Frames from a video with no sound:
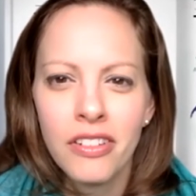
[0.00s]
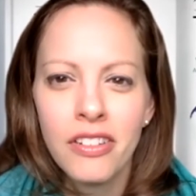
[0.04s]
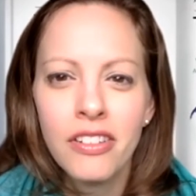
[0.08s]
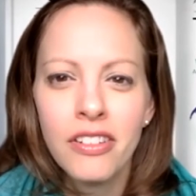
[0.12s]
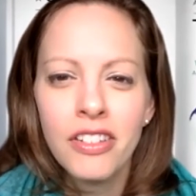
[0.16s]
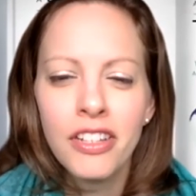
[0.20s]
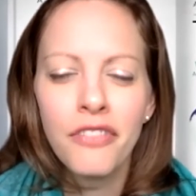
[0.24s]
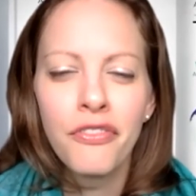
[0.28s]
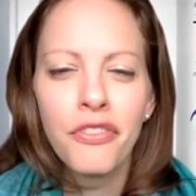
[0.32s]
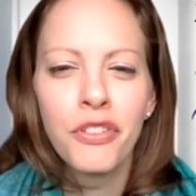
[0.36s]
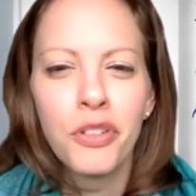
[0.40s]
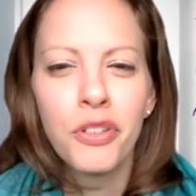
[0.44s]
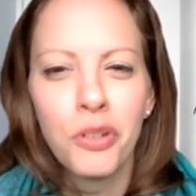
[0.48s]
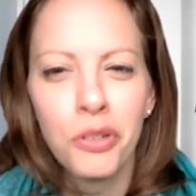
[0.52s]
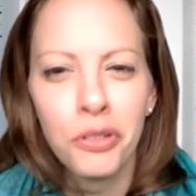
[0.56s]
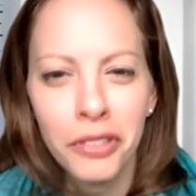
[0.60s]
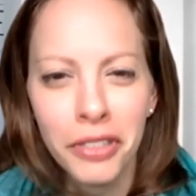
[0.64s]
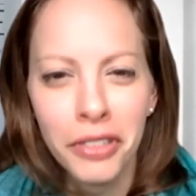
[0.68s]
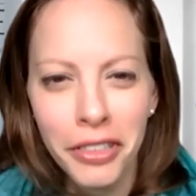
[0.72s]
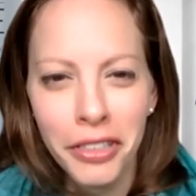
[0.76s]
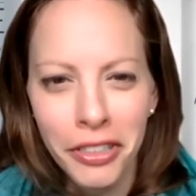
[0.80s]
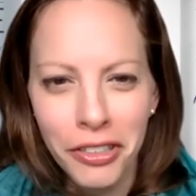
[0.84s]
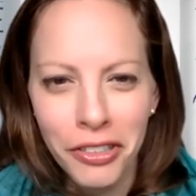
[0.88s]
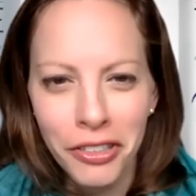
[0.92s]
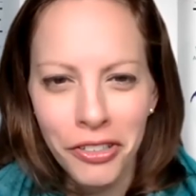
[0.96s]
difficult
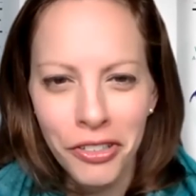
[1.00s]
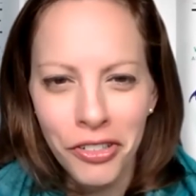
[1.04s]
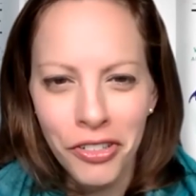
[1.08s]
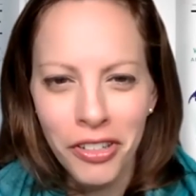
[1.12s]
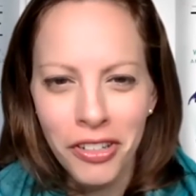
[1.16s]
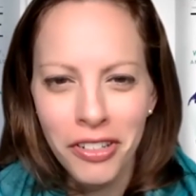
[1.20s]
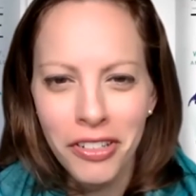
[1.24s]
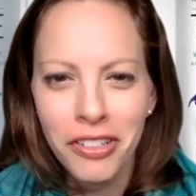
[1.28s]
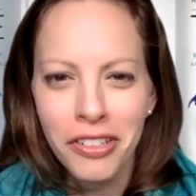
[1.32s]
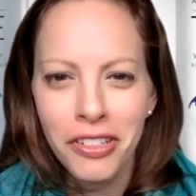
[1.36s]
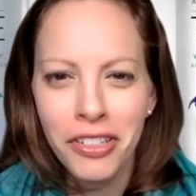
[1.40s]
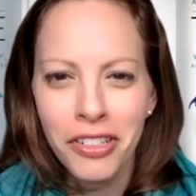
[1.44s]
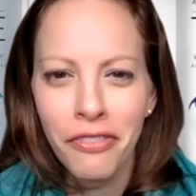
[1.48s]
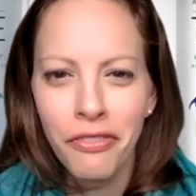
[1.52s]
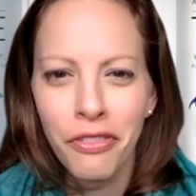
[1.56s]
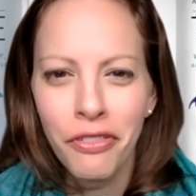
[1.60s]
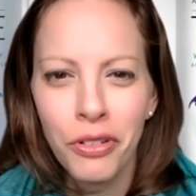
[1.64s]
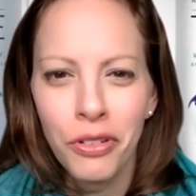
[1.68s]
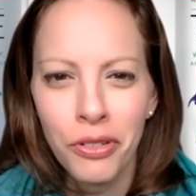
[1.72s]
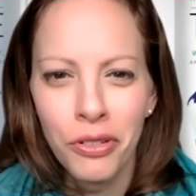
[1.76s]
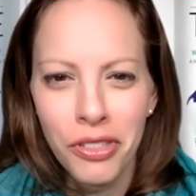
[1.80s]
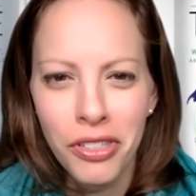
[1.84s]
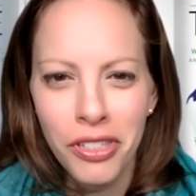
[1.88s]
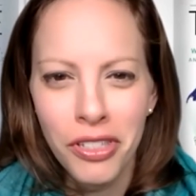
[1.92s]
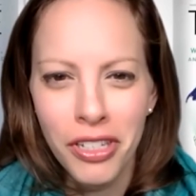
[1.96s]
leaders and
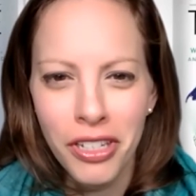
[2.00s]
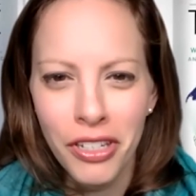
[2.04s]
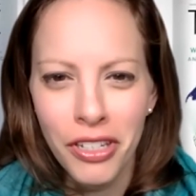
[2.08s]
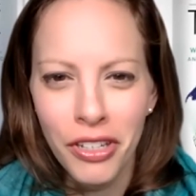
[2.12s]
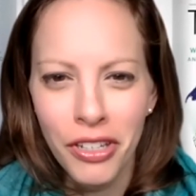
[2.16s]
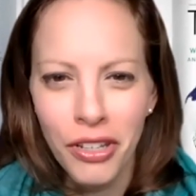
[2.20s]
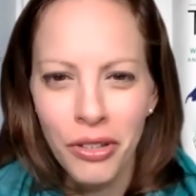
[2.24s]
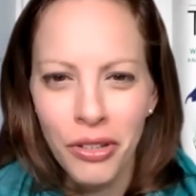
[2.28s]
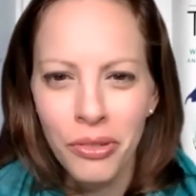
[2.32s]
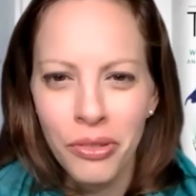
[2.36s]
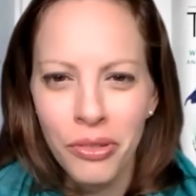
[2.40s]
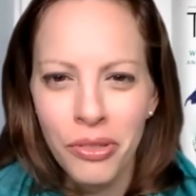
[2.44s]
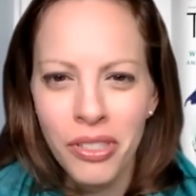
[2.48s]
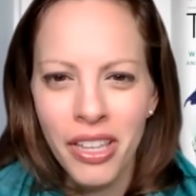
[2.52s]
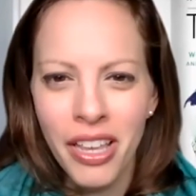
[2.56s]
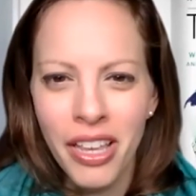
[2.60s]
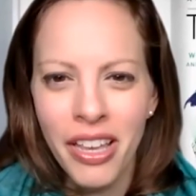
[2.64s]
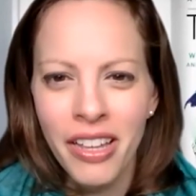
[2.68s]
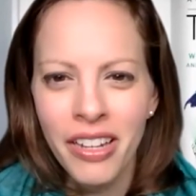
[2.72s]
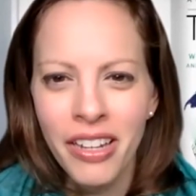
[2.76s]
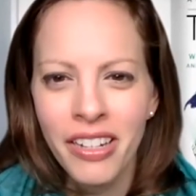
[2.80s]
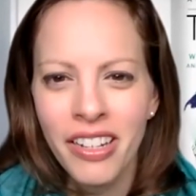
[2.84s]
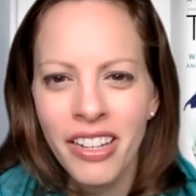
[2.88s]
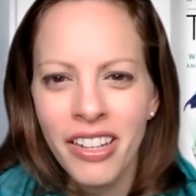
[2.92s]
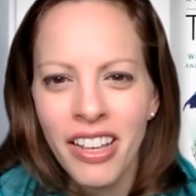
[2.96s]
difficult CEOs,
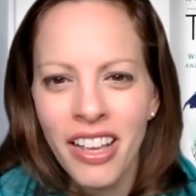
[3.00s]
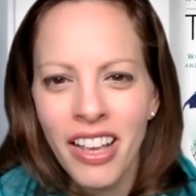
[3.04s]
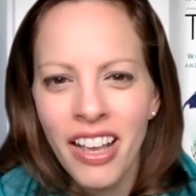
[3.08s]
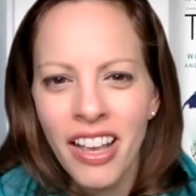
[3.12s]
and